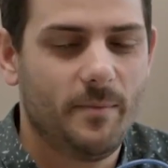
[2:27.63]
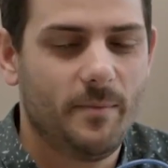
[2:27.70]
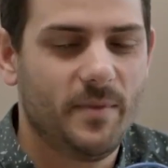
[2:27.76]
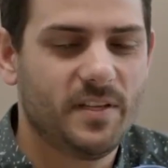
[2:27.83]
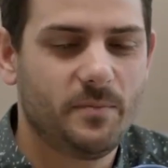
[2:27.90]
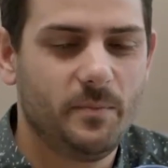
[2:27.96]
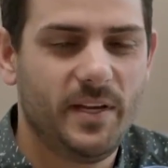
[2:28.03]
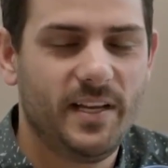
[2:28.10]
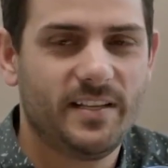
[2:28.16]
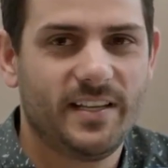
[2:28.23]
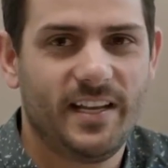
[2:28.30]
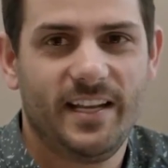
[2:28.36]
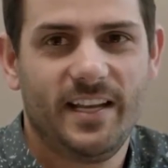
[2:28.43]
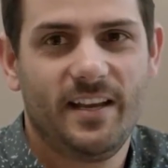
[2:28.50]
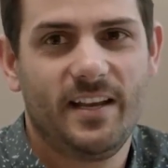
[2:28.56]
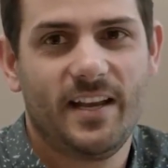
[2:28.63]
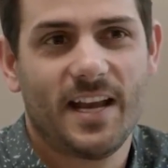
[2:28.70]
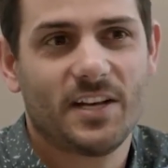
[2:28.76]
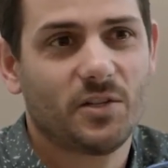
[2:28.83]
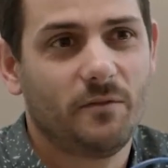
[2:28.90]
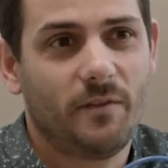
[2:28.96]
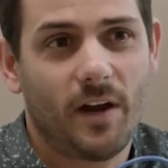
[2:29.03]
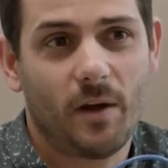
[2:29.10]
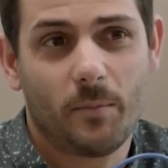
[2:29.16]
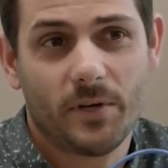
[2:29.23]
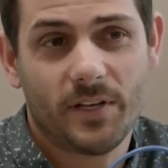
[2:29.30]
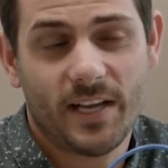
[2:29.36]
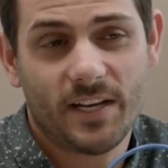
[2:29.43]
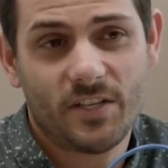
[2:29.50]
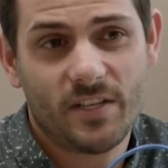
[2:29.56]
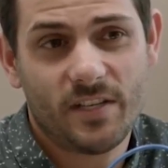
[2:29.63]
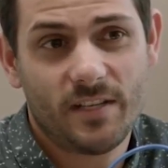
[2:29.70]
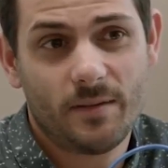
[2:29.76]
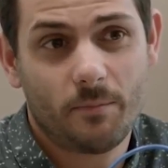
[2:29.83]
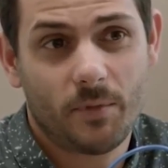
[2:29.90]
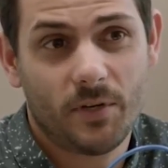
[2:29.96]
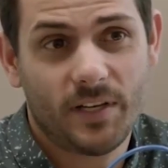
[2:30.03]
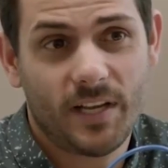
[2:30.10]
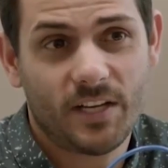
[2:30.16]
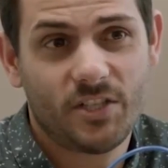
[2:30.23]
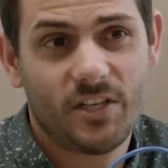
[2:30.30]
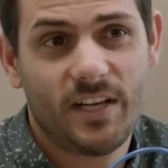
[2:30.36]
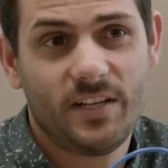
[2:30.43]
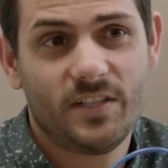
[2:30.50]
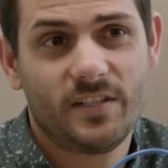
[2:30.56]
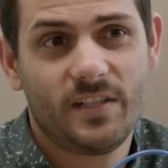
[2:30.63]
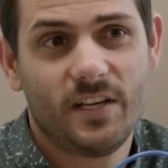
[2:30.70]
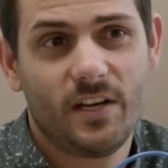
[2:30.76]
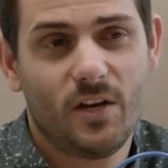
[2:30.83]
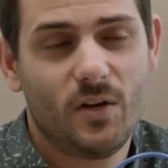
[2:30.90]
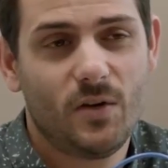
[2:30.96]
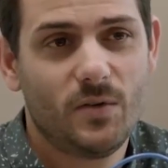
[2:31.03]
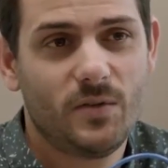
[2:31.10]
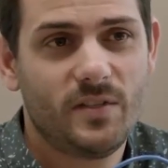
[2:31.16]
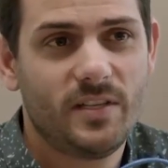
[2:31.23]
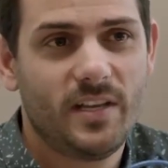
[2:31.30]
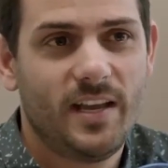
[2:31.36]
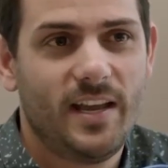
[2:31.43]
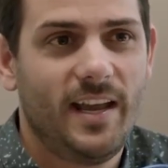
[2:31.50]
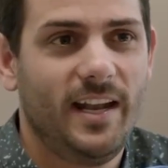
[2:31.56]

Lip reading: This meets any National Fire Protection Agency codes